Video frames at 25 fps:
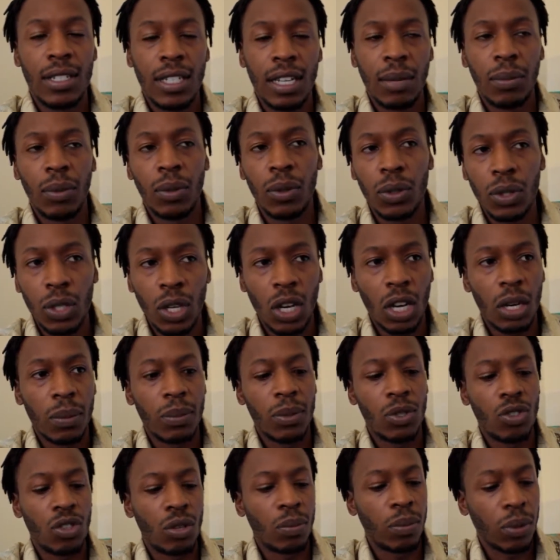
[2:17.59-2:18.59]
double
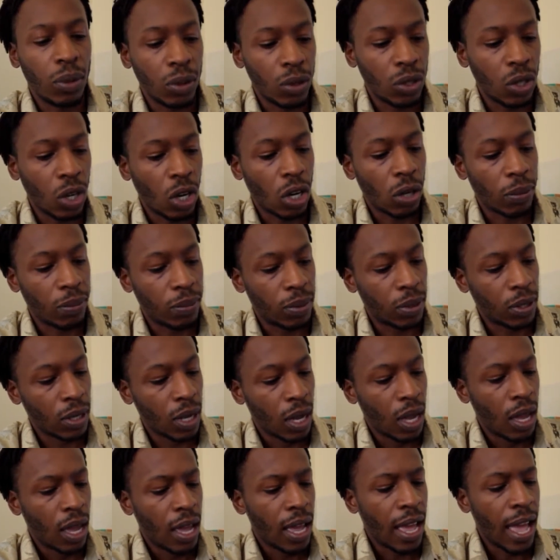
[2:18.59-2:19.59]
tops, triple tops,
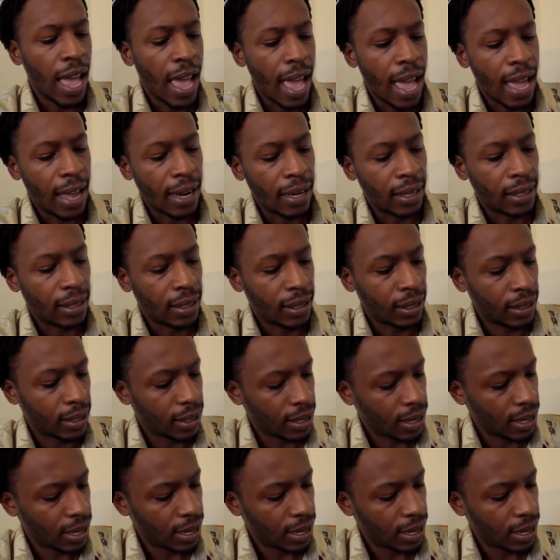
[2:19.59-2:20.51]
and